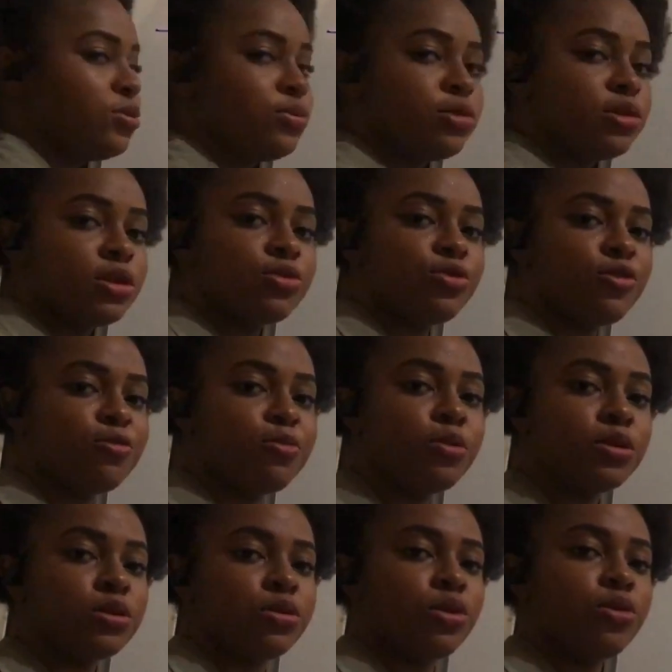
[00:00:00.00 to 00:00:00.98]
since we've
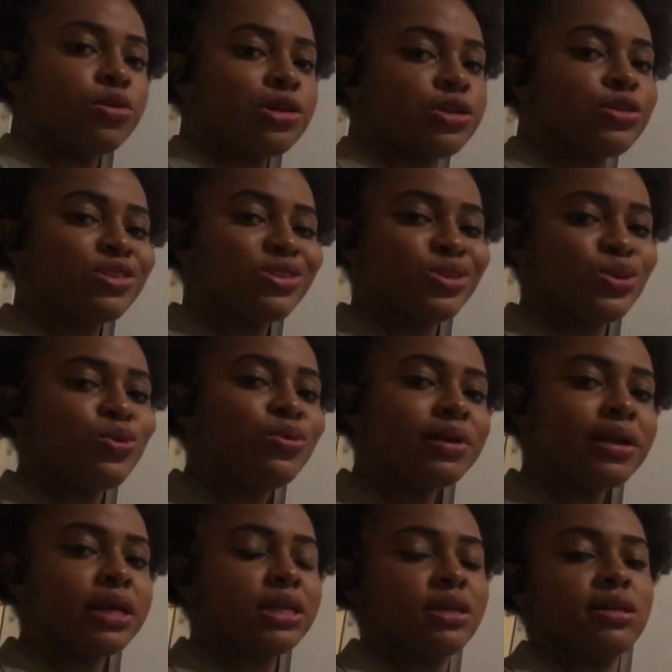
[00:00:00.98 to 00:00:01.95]
put those 2
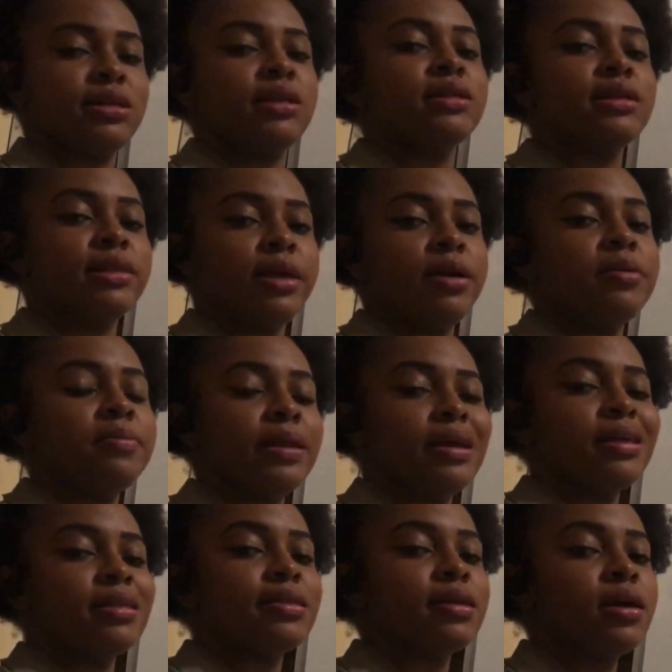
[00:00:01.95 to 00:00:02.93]
digits into their
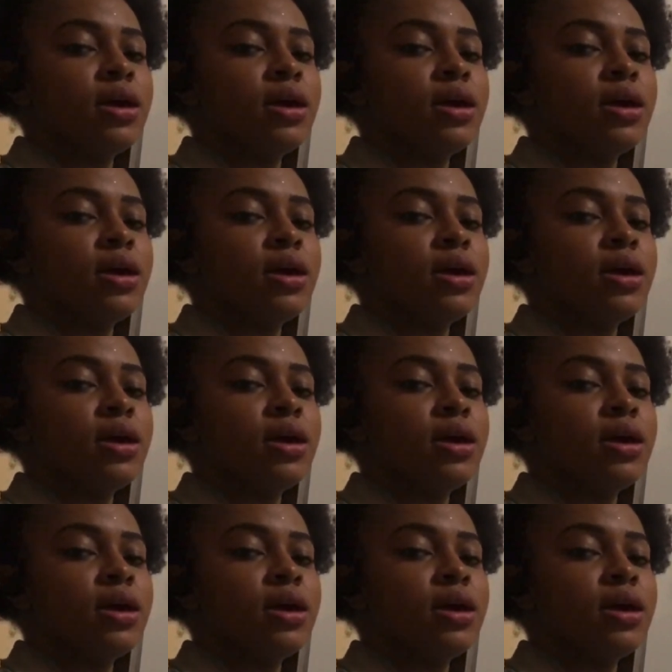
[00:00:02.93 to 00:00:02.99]
place,